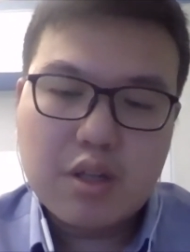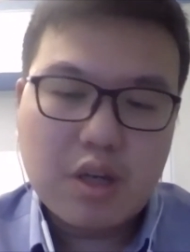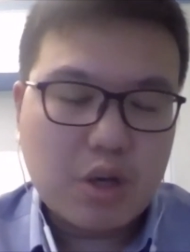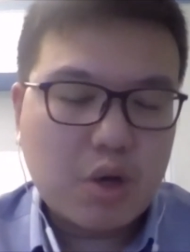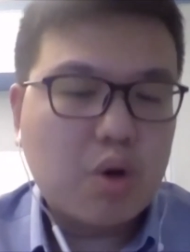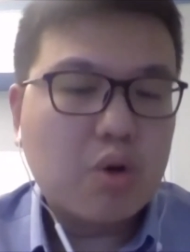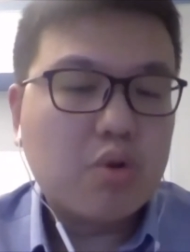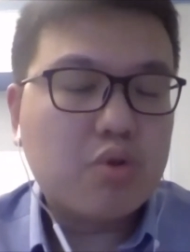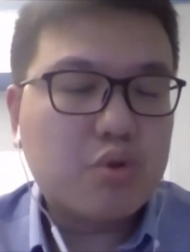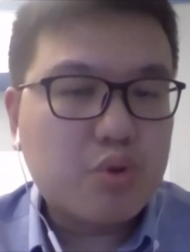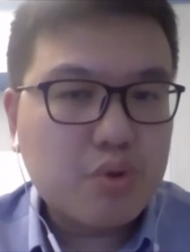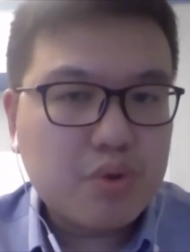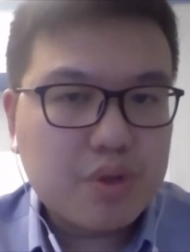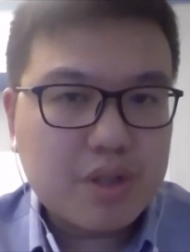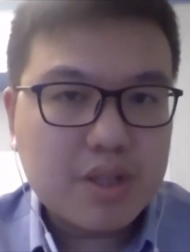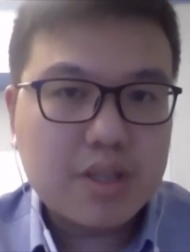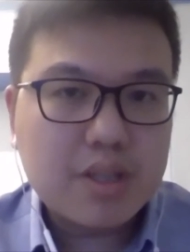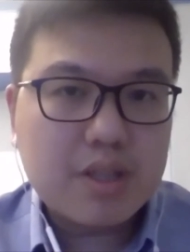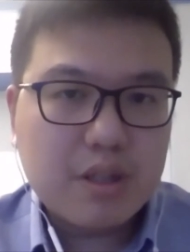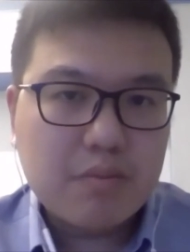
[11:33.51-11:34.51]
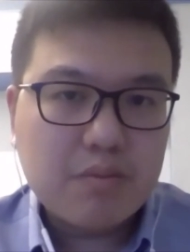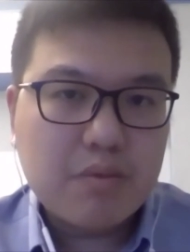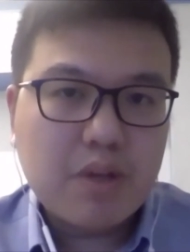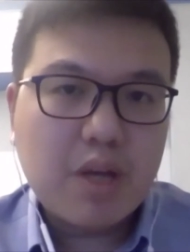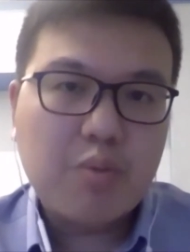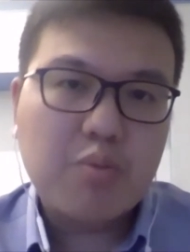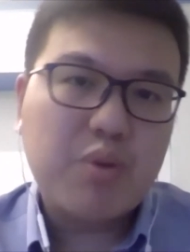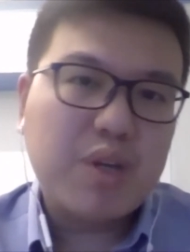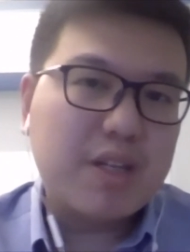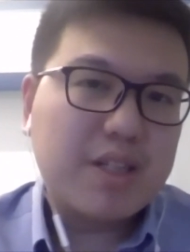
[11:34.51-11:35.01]
control system
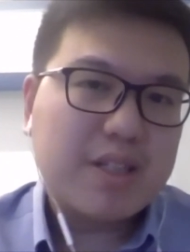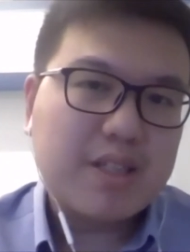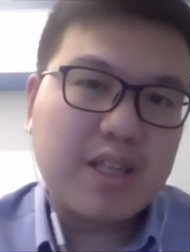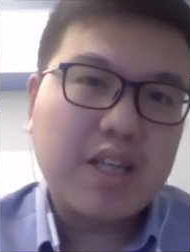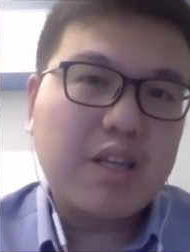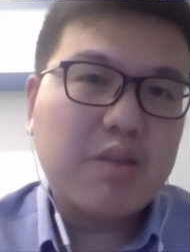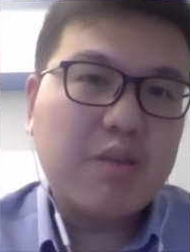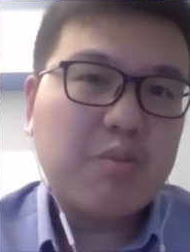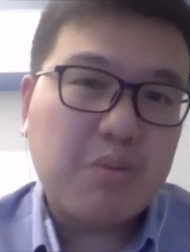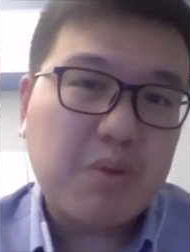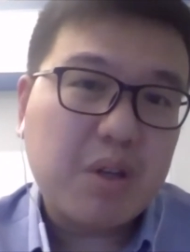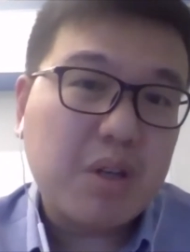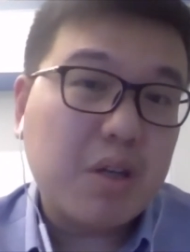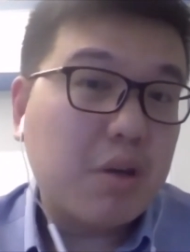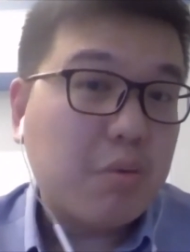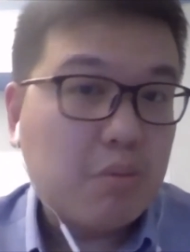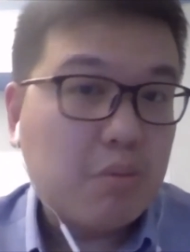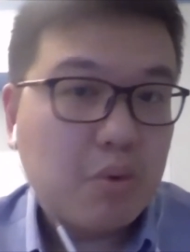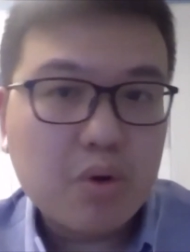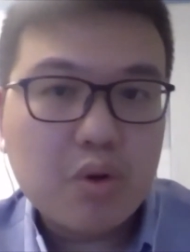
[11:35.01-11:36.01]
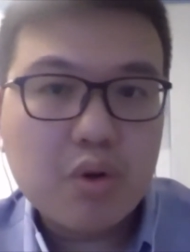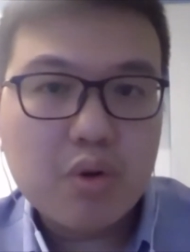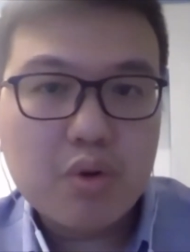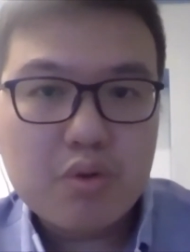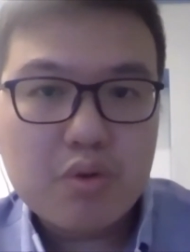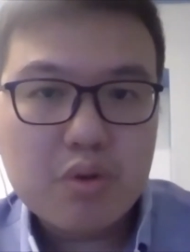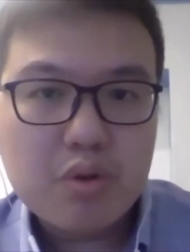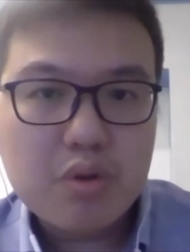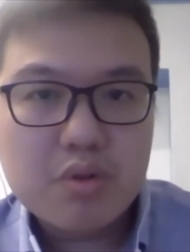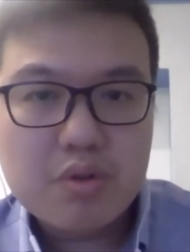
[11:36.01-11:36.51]
and we are selling maybe a
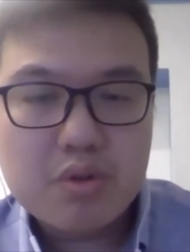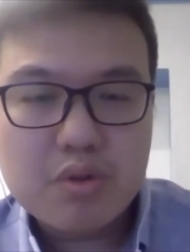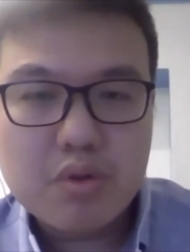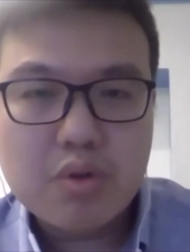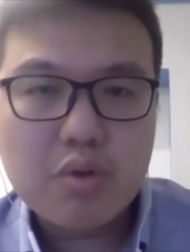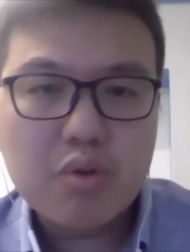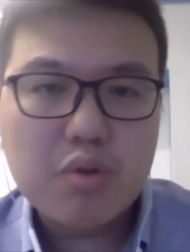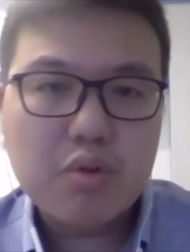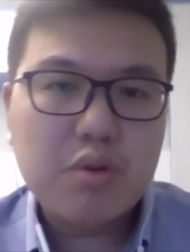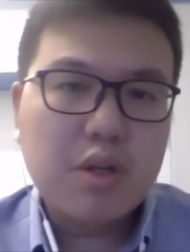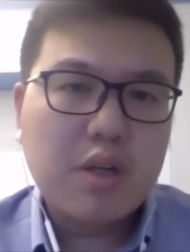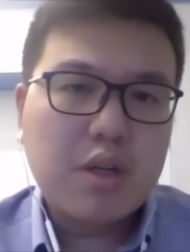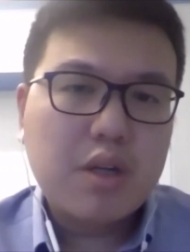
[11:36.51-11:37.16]
model, so